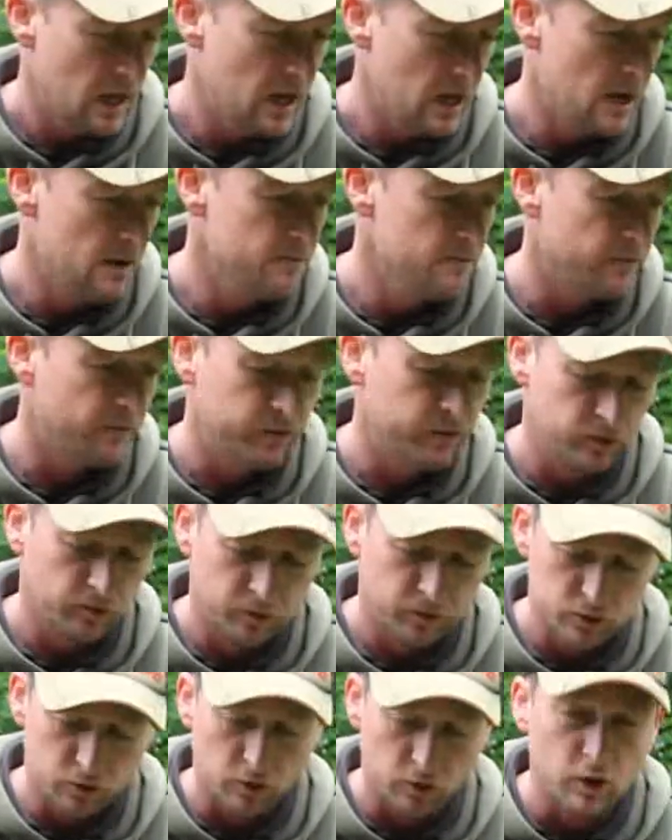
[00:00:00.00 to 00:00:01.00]
A um, few
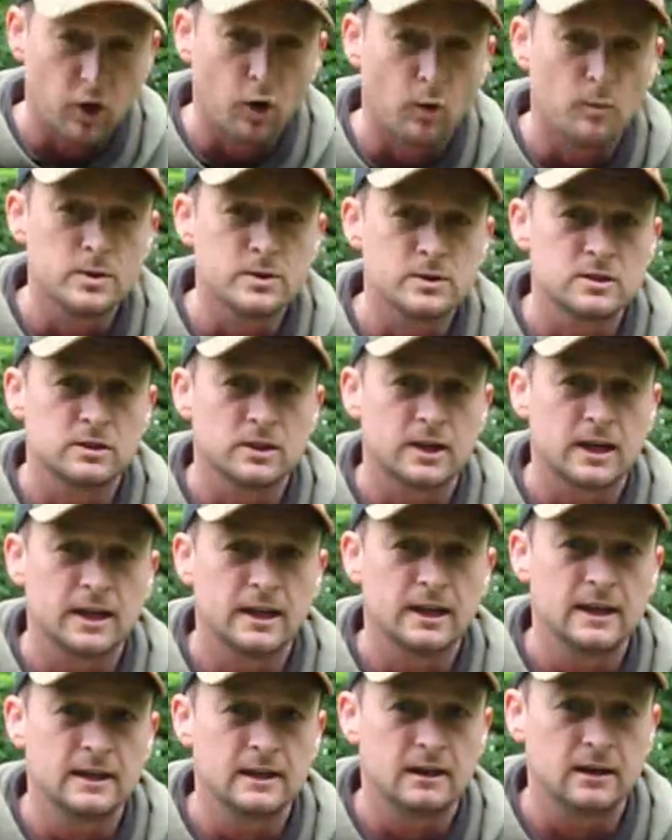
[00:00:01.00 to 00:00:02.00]
sort of commons
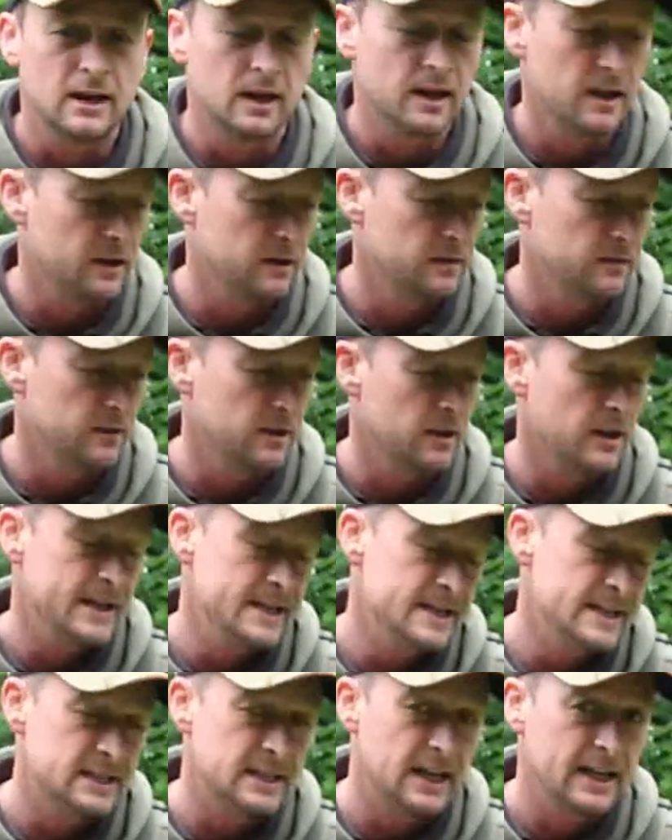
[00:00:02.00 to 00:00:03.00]
looking in uh,
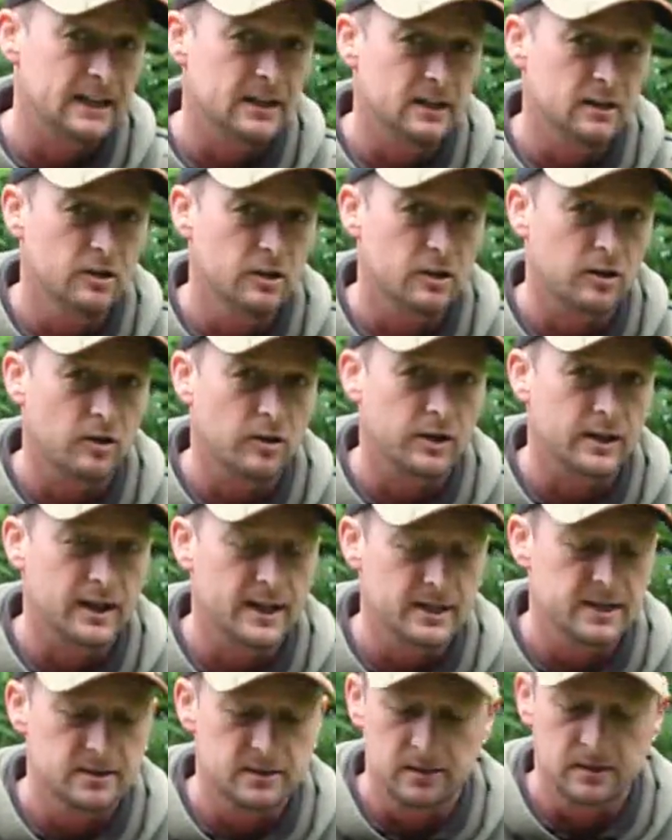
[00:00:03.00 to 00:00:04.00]
in this lake that look like
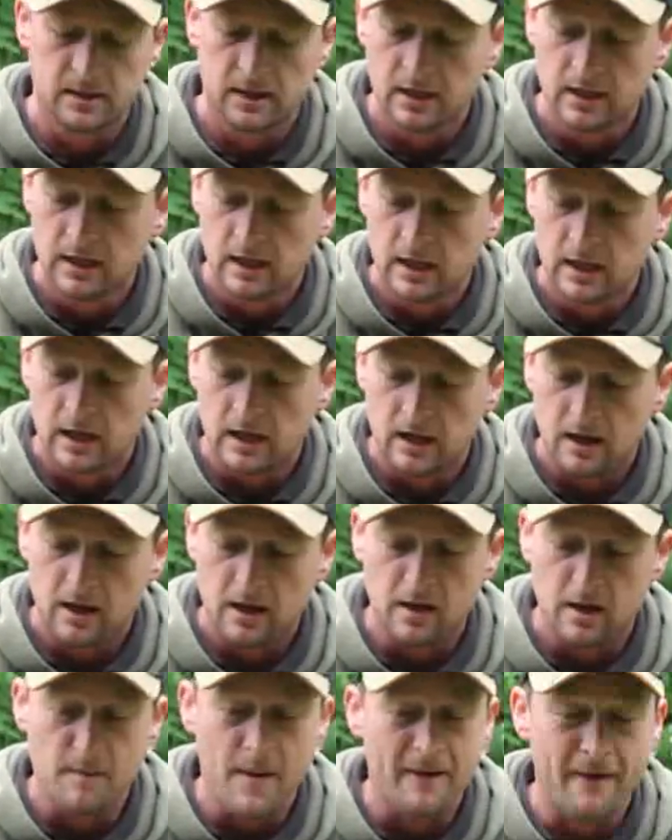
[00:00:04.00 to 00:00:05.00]
this.
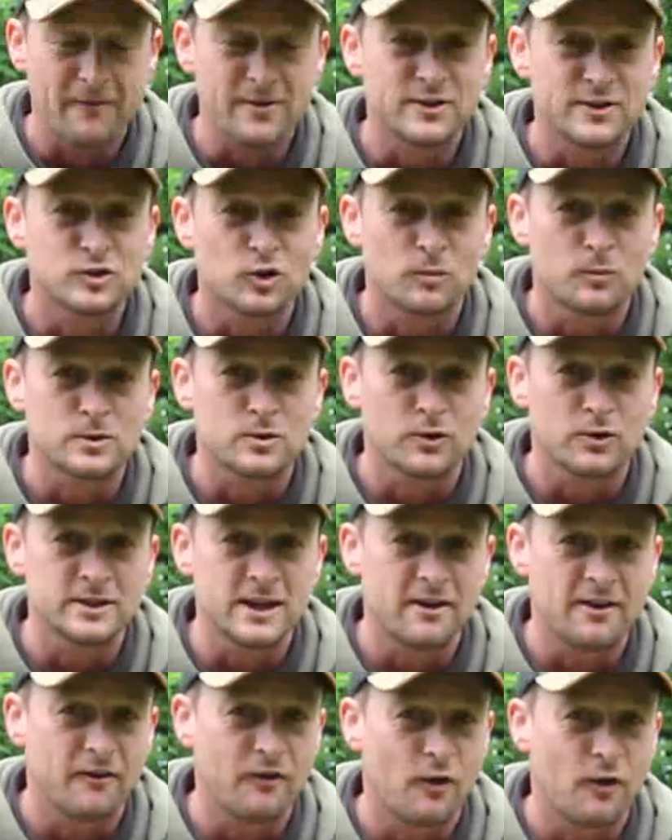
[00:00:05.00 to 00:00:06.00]
Uh, I'm having a job to
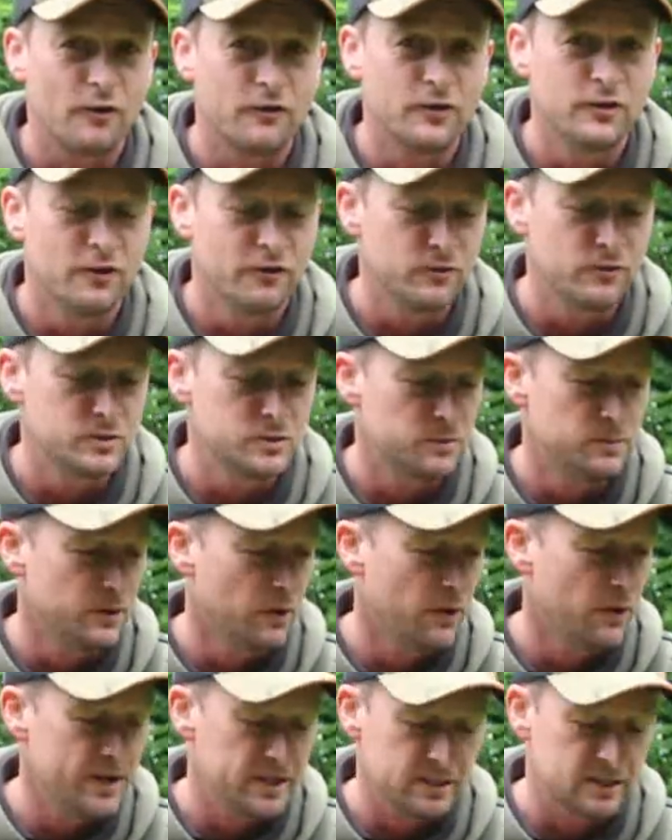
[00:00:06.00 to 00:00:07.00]
identify a few of them to be
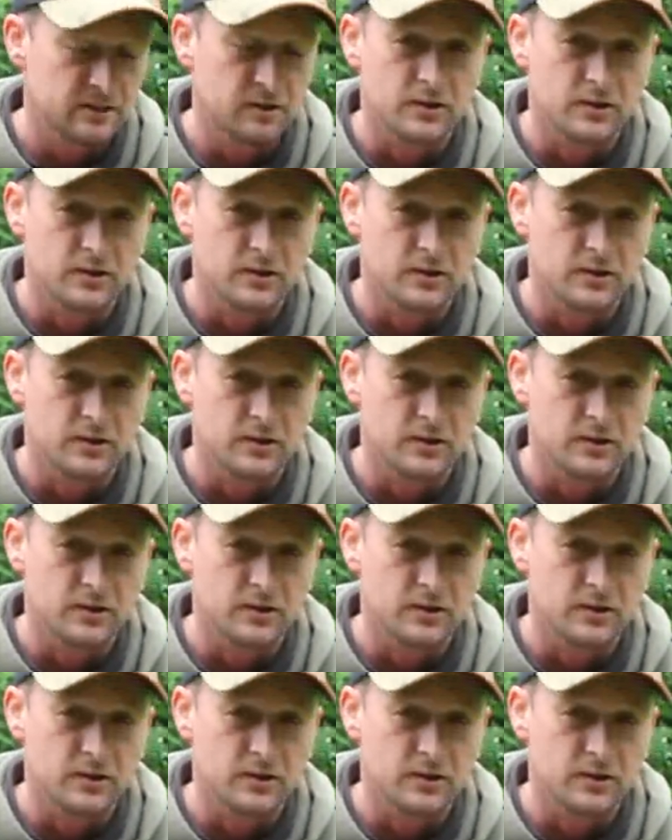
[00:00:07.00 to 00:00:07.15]
honest.